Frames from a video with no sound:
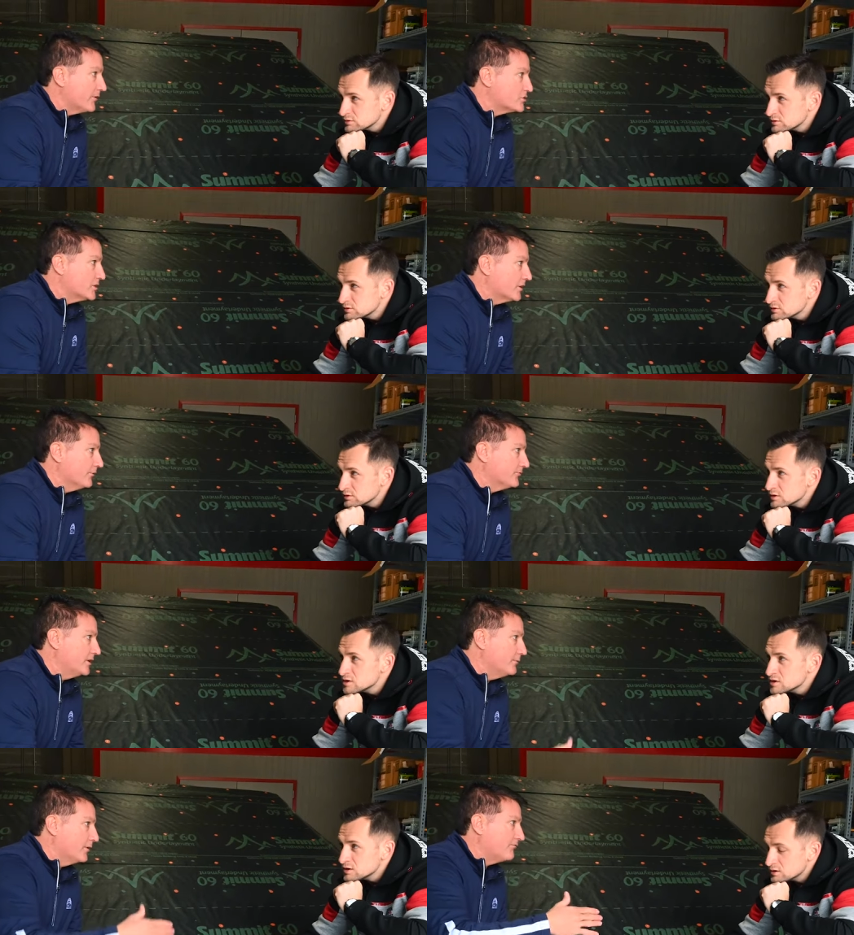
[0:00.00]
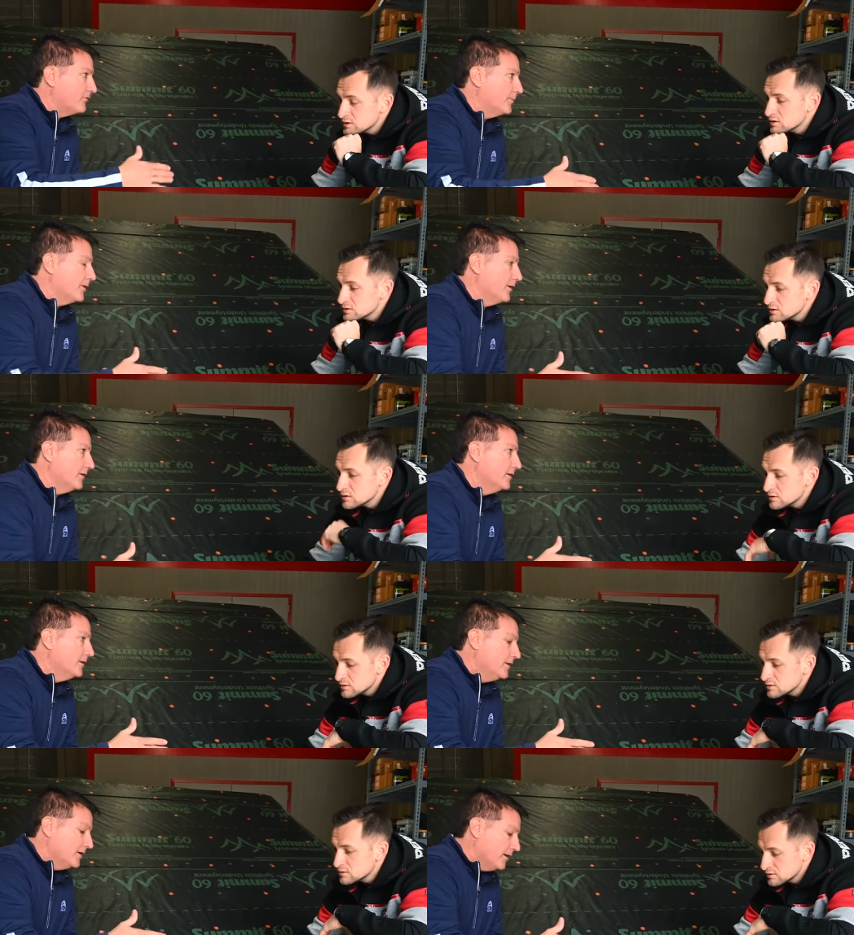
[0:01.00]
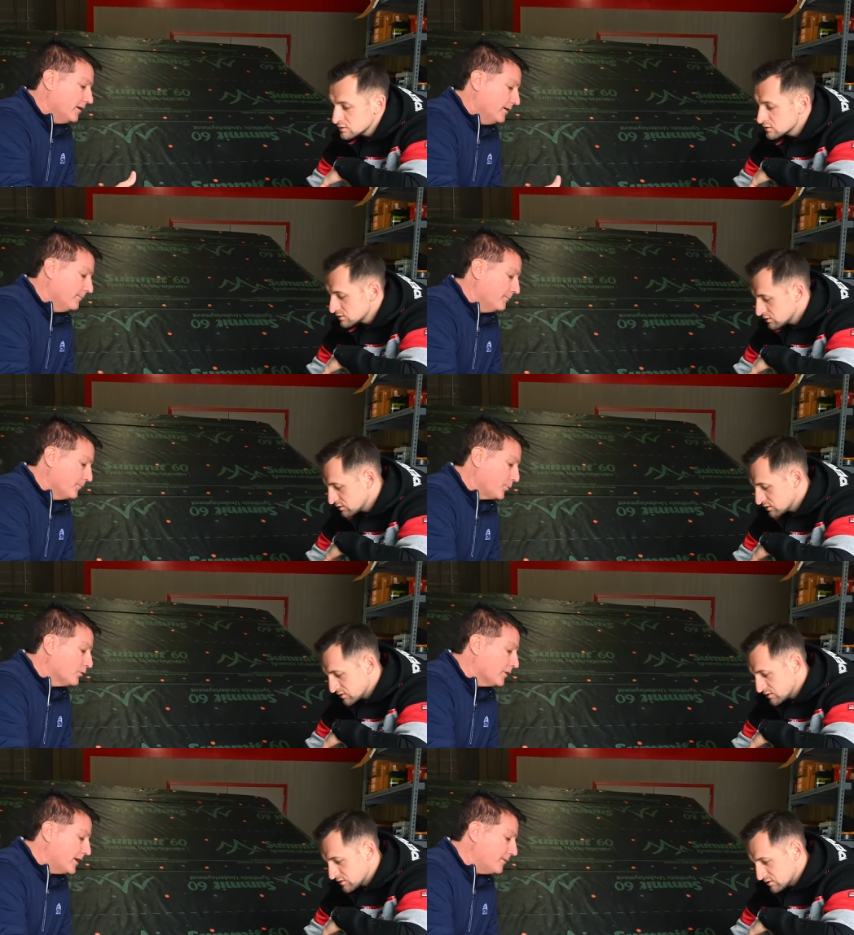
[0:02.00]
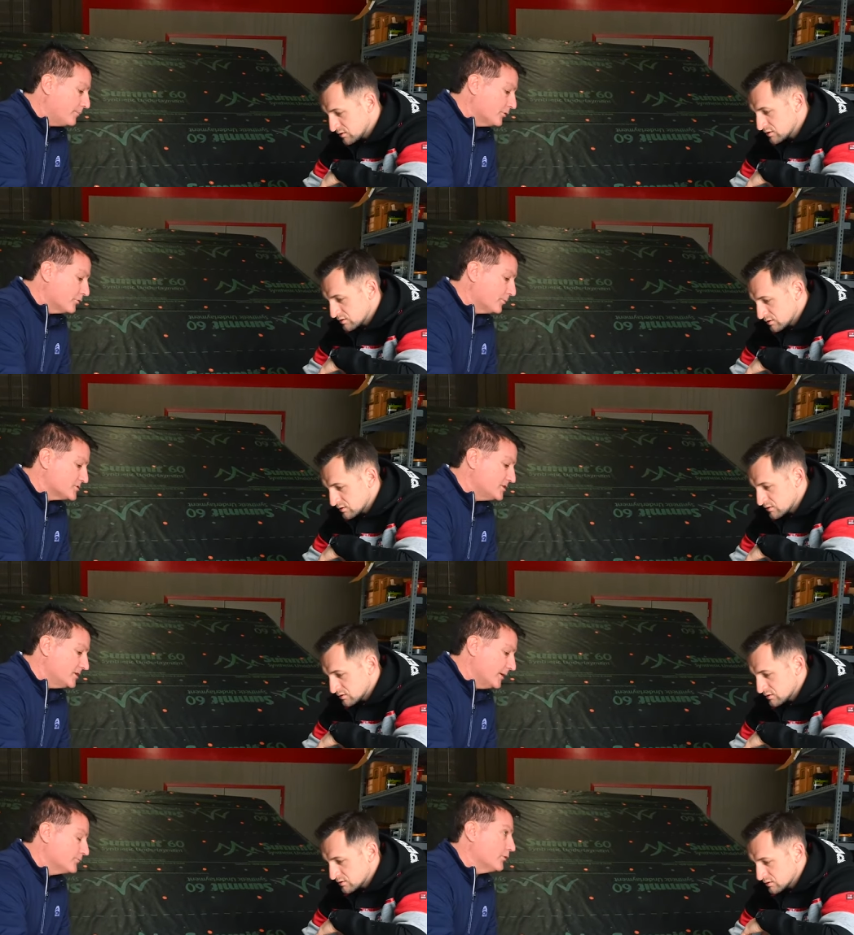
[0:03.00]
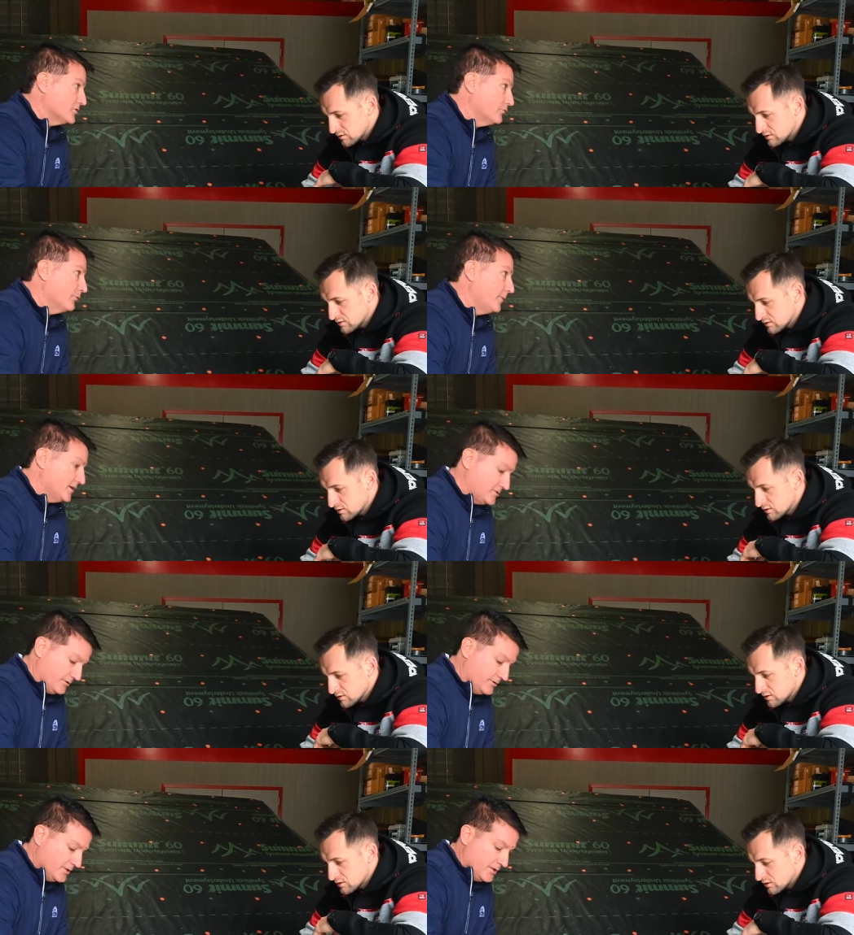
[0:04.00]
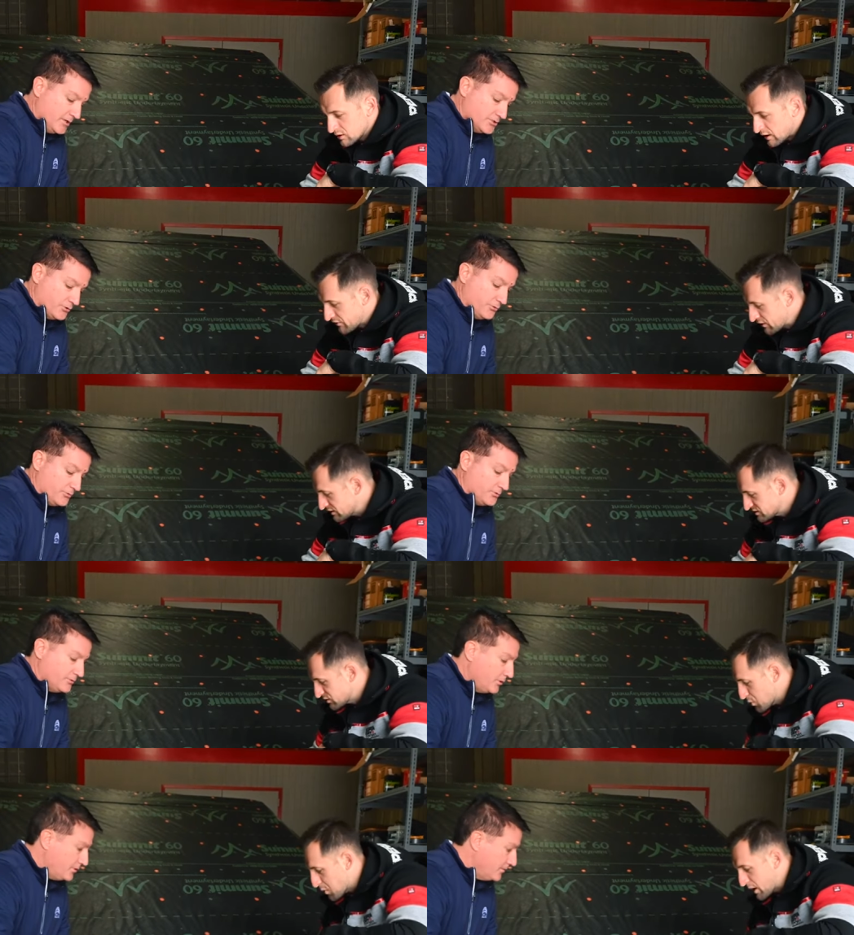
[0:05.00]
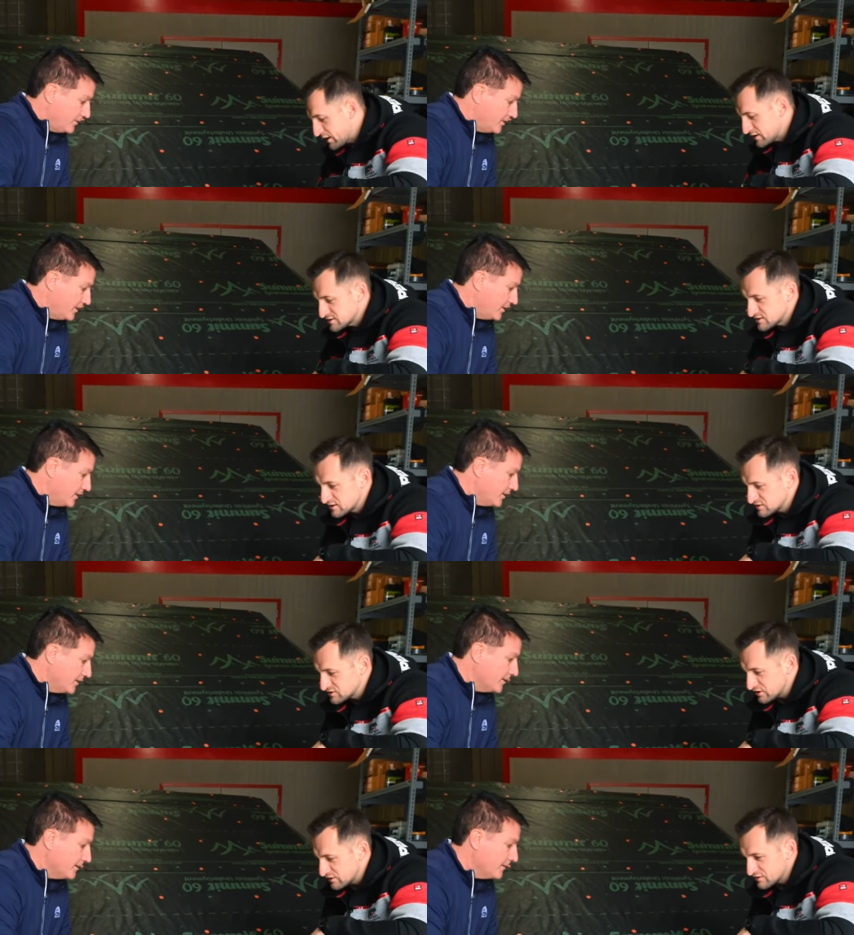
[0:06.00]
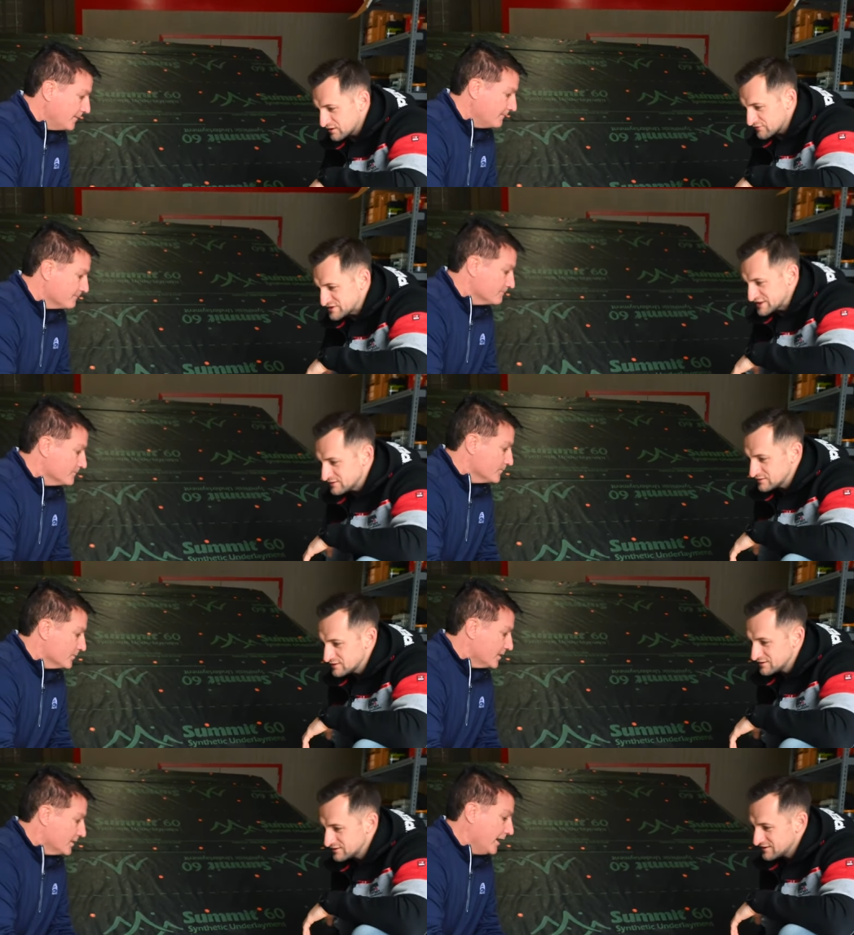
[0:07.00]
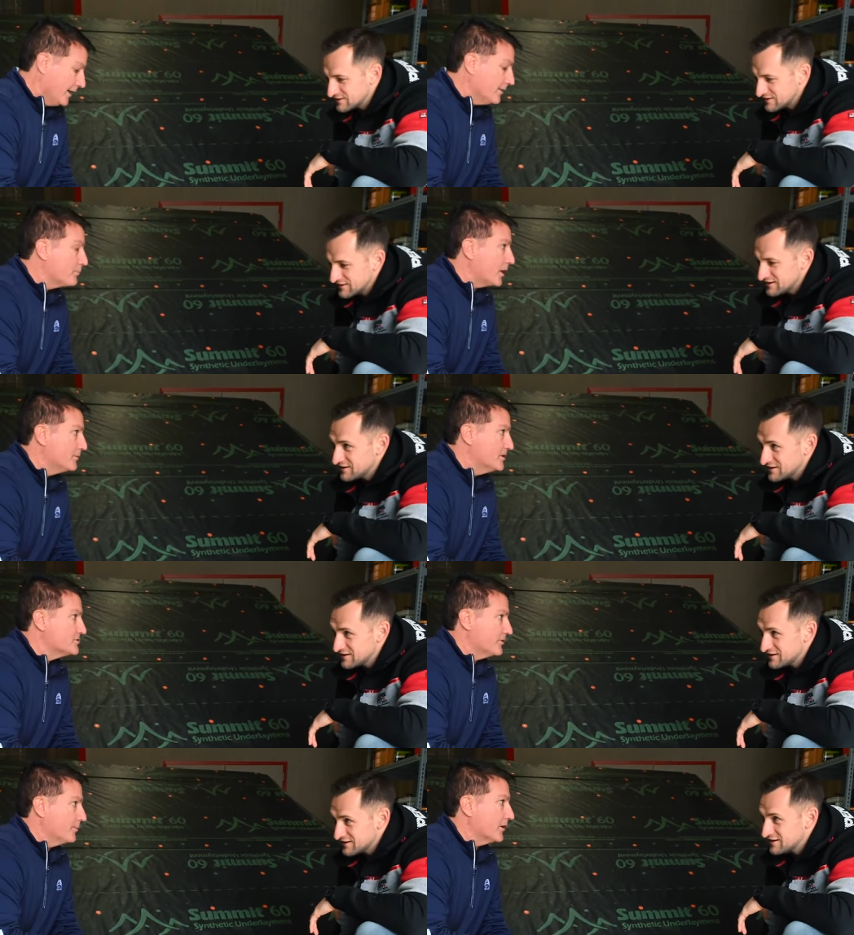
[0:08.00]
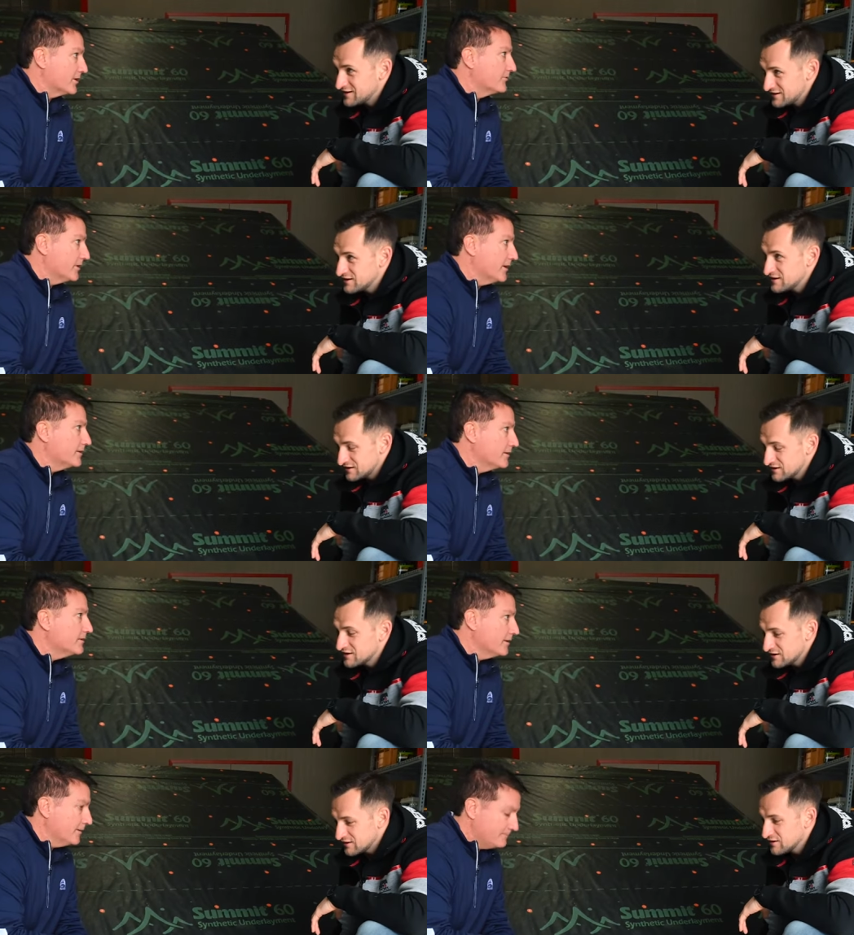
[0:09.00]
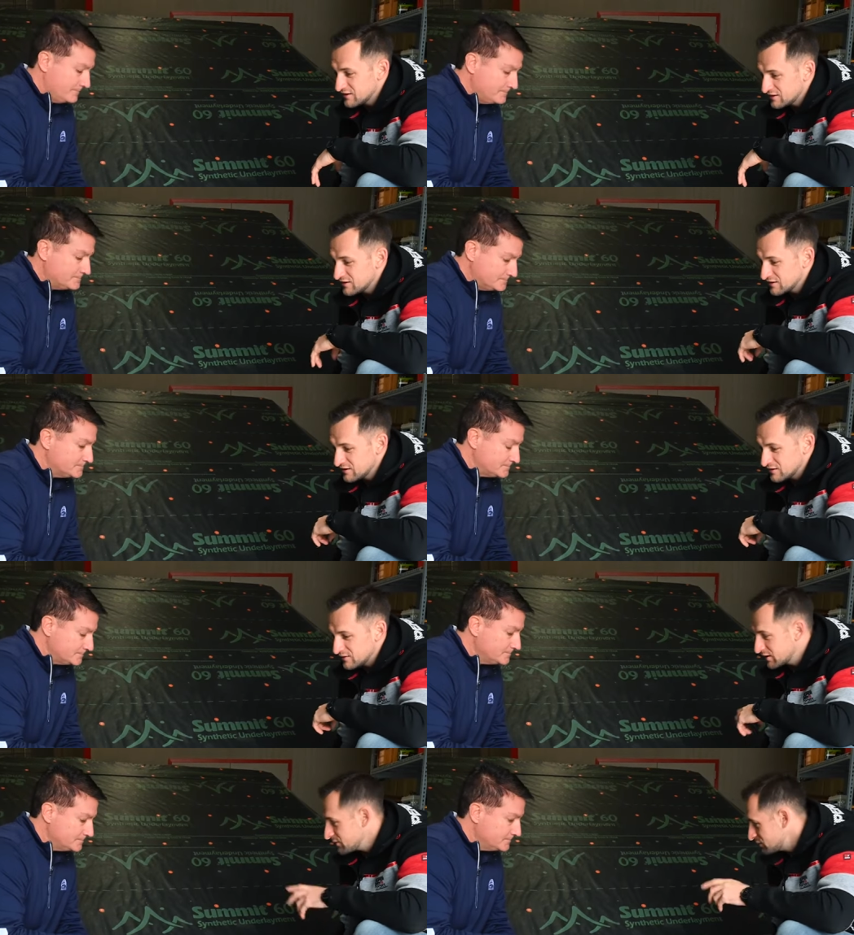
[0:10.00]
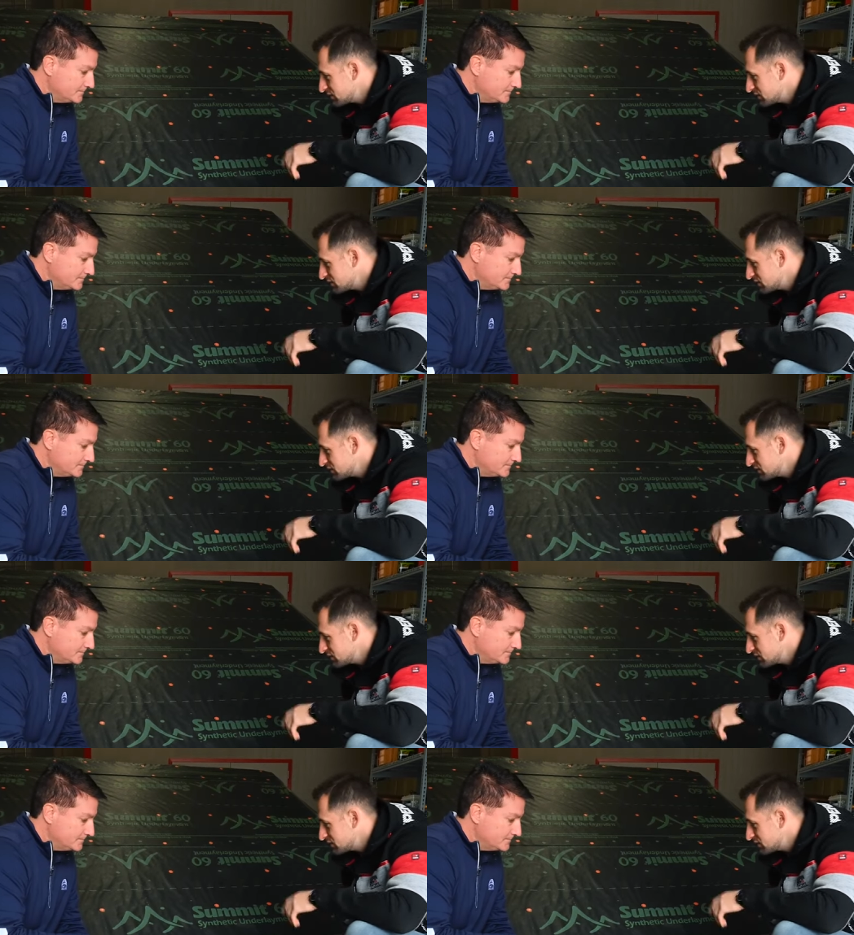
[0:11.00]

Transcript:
Speaker 1: of our shingles, anywhere from our um, Pro Lam, Pinnacle Pristine, up to our Stormmaster.
Speaker 2: I think it's the widest starter I've seen.
Speaker 1: Yeah, it probably is on the market today. Yep.
Speaker 2: Okay,